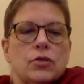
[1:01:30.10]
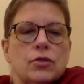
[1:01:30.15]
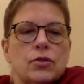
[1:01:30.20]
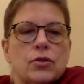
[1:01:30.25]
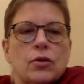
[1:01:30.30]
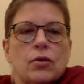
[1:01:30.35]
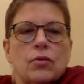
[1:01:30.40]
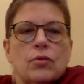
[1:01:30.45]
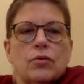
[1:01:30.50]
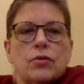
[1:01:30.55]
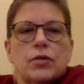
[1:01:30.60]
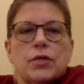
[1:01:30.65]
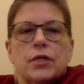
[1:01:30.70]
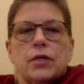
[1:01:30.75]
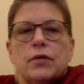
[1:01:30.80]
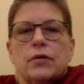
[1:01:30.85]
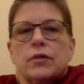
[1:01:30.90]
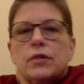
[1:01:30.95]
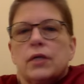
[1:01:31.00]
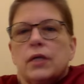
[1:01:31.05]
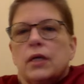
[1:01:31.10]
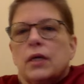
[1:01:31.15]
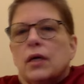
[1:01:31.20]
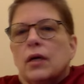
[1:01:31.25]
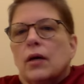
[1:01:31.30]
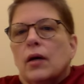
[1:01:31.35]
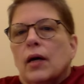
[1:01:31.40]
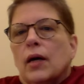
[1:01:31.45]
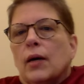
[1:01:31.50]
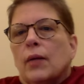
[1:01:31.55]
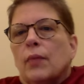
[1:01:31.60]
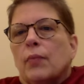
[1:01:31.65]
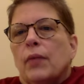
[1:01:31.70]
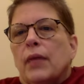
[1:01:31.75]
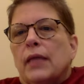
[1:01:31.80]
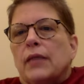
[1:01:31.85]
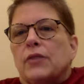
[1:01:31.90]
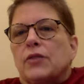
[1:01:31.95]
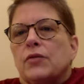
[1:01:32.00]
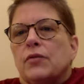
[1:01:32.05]
So Sharon's going to
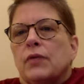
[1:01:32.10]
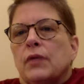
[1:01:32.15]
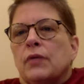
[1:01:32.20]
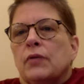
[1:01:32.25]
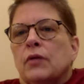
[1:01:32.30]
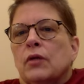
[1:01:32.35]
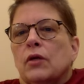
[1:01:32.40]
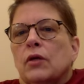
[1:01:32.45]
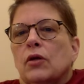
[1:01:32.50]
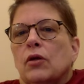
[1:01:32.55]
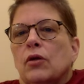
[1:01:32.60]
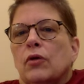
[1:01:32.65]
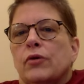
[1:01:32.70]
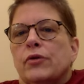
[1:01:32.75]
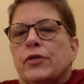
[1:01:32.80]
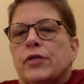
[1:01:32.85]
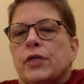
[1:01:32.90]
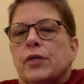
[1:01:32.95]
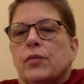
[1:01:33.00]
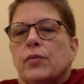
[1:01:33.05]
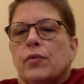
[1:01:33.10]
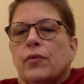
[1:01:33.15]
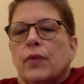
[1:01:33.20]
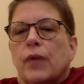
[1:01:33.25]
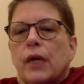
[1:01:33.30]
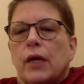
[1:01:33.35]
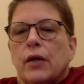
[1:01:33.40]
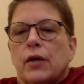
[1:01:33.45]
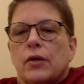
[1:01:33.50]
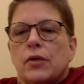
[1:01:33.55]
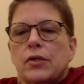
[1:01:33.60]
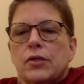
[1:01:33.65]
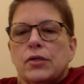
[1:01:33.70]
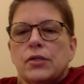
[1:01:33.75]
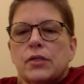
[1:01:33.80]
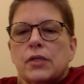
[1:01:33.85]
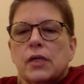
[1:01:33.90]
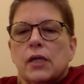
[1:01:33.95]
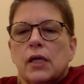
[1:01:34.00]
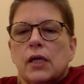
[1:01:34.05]
um, pass around the closing
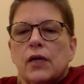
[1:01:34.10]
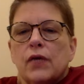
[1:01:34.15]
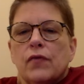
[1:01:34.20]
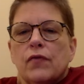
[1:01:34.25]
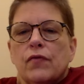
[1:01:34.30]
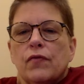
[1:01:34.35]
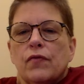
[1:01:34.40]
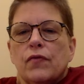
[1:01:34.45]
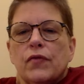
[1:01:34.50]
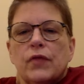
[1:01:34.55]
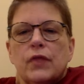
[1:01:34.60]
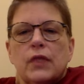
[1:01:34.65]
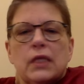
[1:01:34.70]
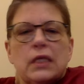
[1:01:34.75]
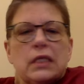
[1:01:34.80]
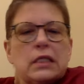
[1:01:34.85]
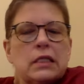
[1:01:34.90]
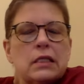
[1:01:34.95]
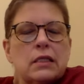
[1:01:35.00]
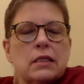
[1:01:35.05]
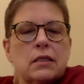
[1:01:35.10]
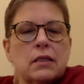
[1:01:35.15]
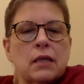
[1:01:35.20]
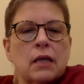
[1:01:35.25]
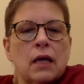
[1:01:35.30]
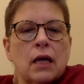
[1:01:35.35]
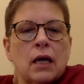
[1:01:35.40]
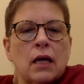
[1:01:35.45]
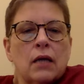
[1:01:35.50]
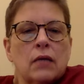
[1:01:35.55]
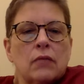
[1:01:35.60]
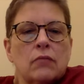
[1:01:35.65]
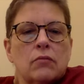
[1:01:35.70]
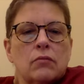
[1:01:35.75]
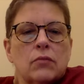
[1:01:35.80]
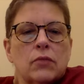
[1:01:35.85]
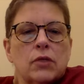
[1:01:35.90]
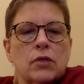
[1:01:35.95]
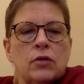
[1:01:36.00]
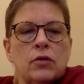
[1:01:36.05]
prayers. If this is not
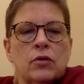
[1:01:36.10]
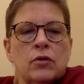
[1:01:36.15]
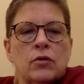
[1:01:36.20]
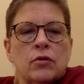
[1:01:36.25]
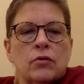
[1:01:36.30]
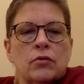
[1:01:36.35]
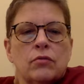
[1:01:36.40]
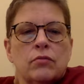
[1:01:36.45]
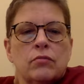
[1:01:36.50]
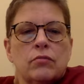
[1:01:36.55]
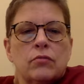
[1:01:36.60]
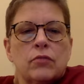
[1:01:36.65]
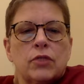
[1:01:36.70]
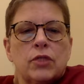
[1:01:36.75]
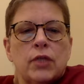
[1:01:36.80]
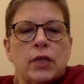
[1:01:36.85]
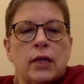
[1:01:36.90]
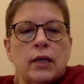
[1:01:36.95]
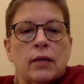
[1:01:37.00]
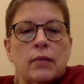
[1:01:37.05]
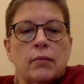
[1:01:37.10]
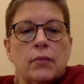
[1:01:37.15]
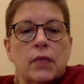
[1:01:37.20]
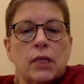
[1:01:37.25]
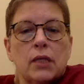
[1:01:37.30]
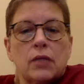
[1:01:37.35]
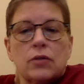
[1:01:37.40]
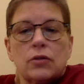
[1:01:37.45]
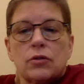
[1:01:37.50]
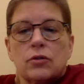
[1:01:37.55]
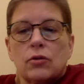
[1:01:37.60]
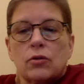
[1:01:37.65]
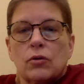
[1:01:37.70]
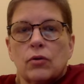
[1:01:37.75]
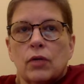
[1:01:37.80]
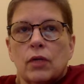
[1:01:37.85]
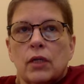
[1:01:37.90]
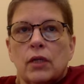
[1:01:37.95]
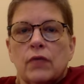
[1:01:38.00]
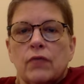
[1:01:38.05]
your jam, that's
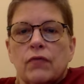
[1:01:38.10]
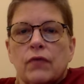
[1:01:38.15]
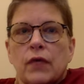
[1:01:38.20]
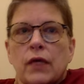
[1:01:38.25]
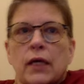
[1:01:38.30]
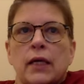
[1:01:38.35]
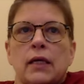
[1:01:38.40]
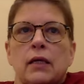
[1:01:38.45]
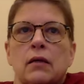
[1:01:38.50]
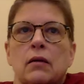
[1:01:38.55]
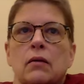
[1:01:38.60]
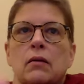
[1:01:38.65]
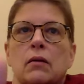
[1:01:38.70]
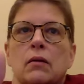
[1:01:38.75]
totally fine.